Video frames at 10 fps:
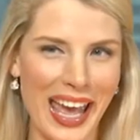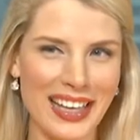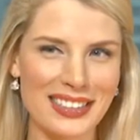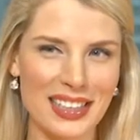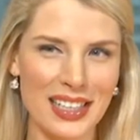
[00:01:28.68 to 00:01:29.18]

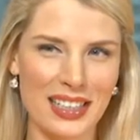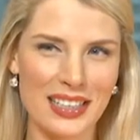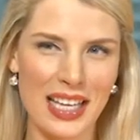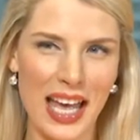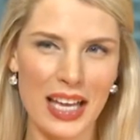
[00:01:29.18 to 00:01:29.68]

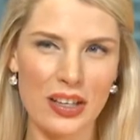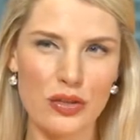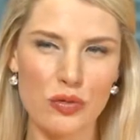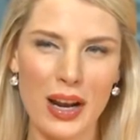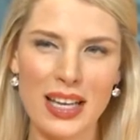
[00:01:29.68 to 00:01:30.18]
Excellent.
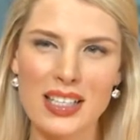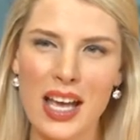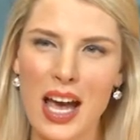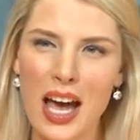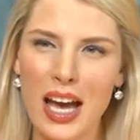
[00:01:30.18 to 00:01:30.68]
And Rhett,
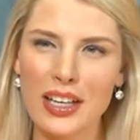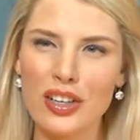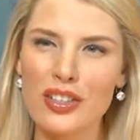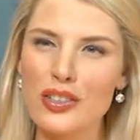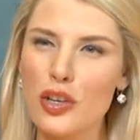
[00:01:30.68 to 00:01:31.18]
I
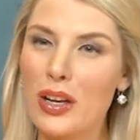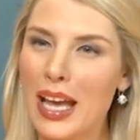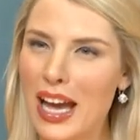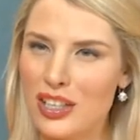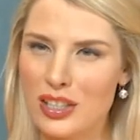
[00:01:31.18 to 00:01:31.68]
notice your
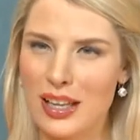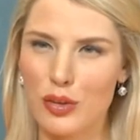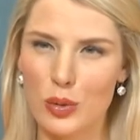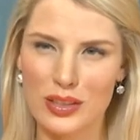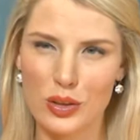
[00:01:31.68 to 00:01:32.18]
cash
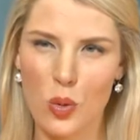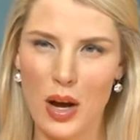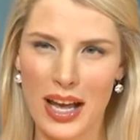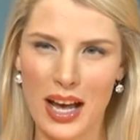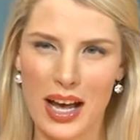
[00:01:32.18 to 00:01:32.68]
level is
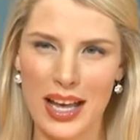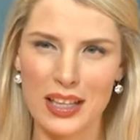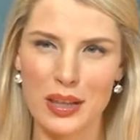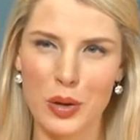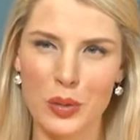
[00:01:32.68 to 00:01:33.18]
quite high
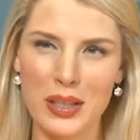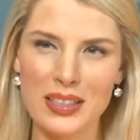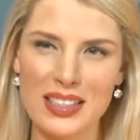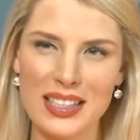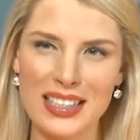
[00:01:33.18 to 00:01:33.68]
at the
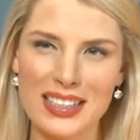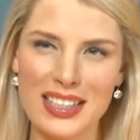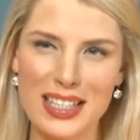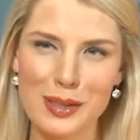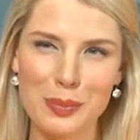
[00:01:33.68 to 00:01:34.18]
moment. Is
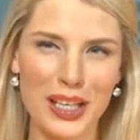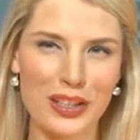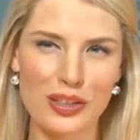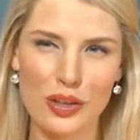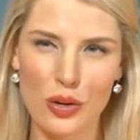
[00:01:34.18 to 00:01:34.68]
this
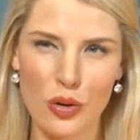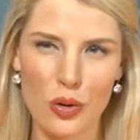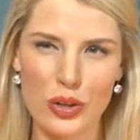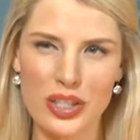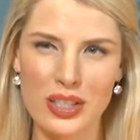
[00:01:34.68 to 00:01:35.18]
because you're
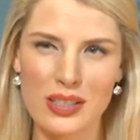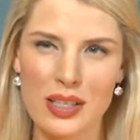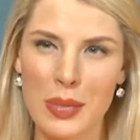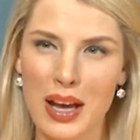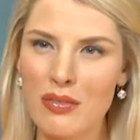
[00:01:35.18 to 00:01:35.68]
cautious
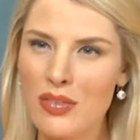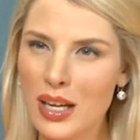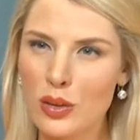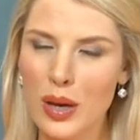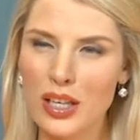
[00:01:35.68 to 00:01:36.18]
about
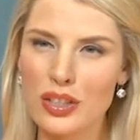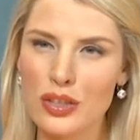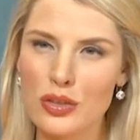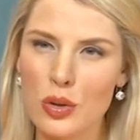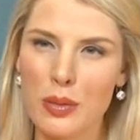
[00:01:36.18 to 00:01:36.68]

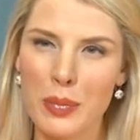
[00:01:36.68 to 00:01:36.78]
valuations or the